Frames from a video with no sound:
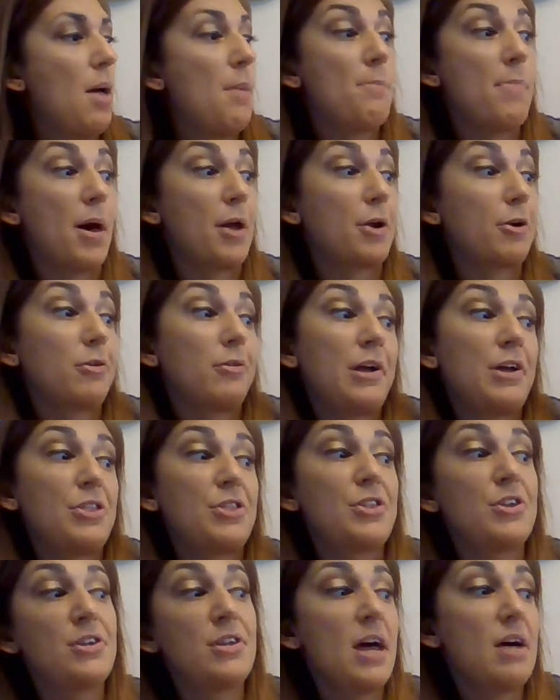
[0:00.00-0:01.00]
Better late
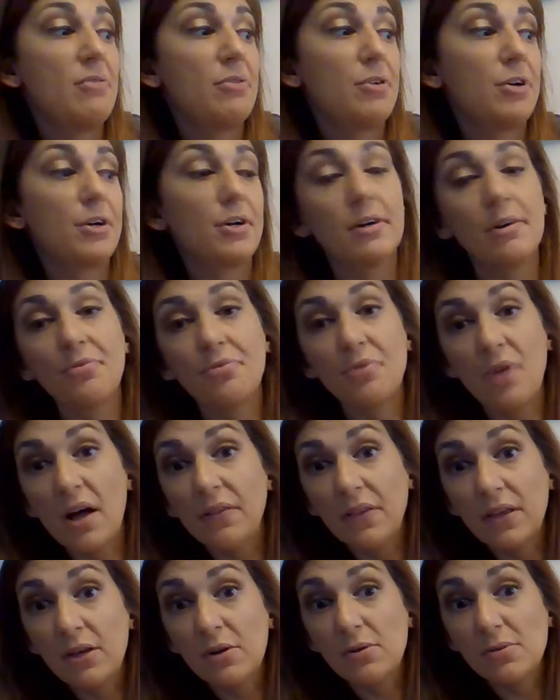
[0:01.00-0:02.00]
than never, thought
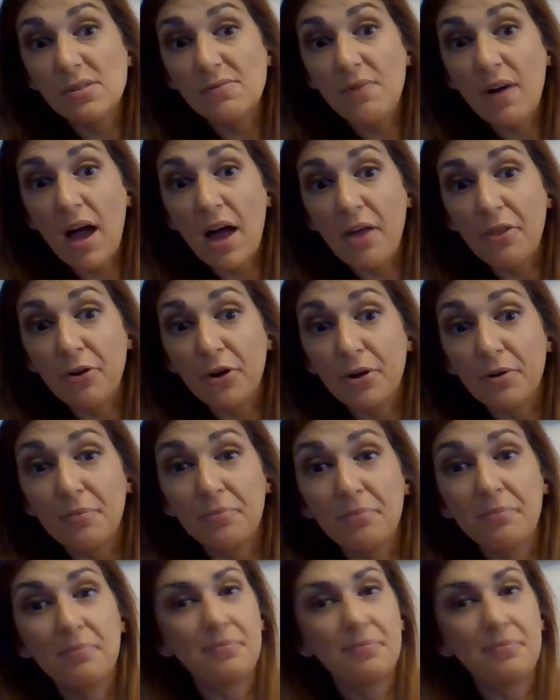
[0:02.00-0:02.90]
Leo's father.